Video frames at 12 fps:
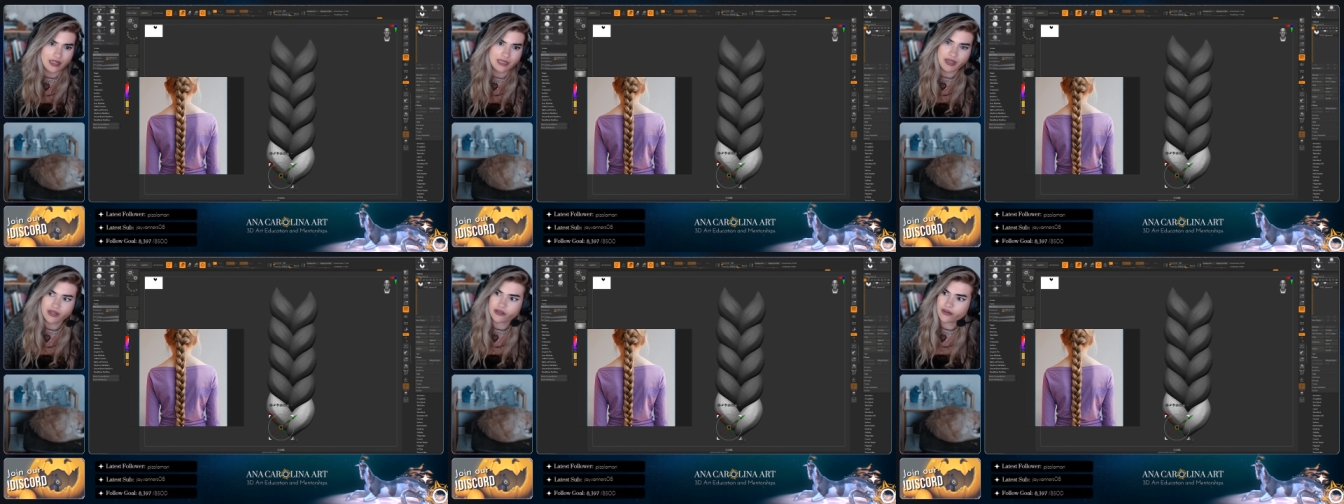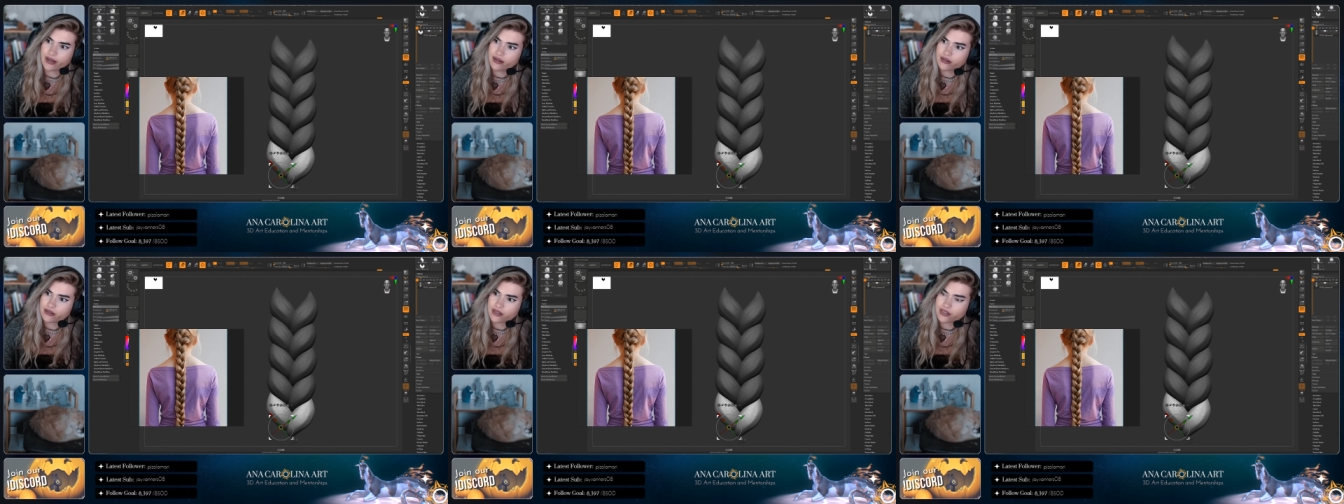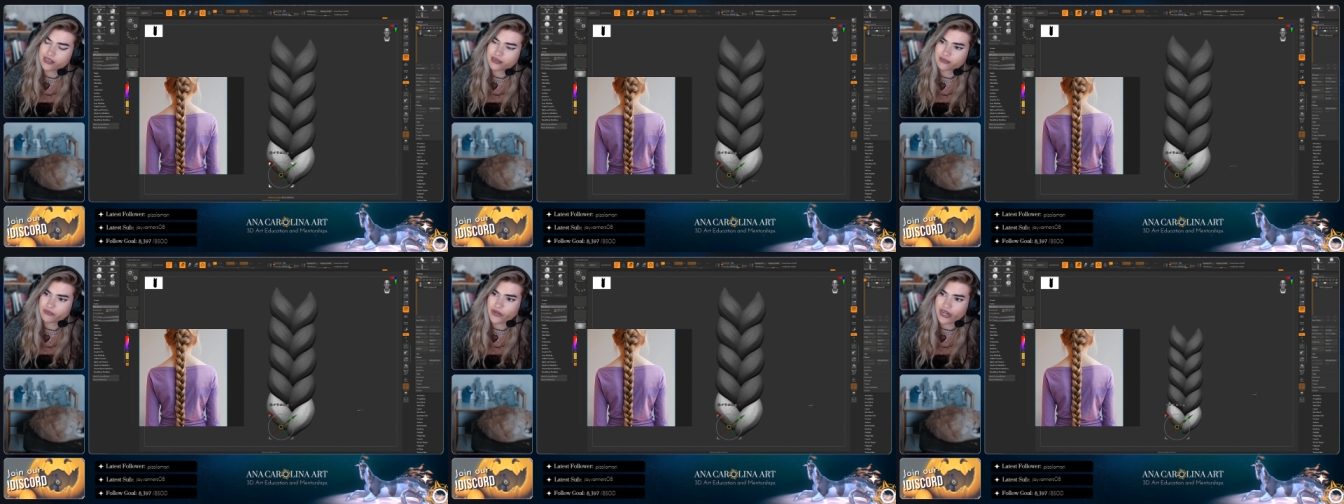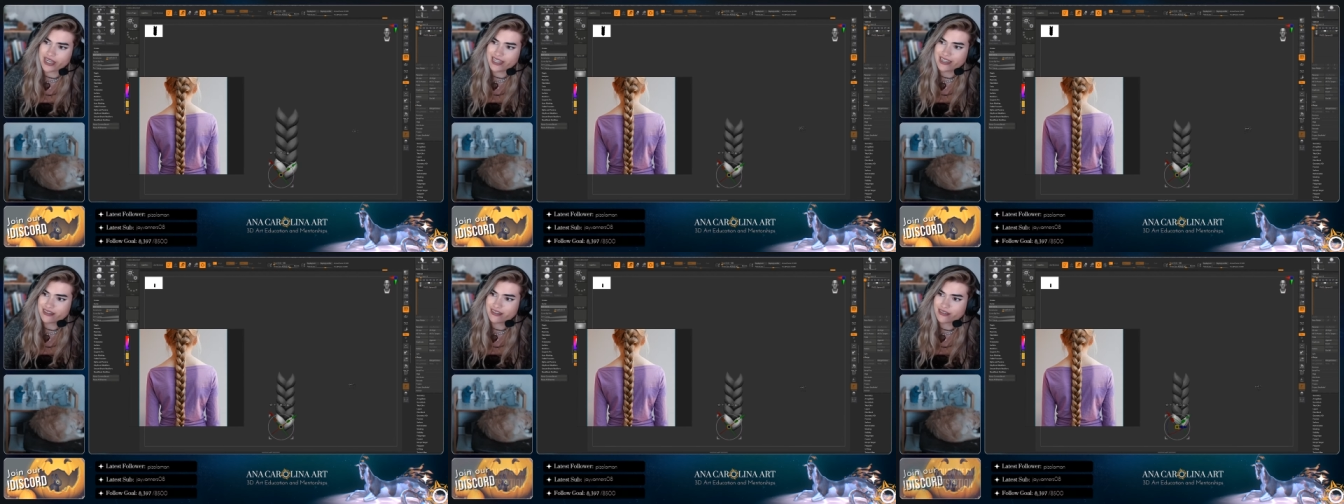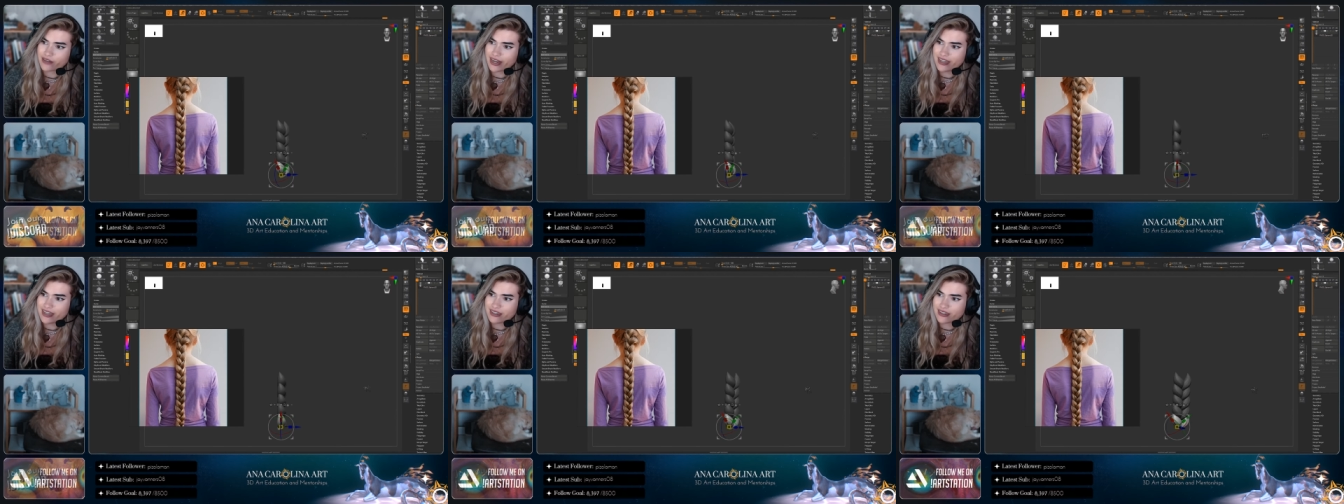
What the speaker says: It's better, right? It looks braidy, right?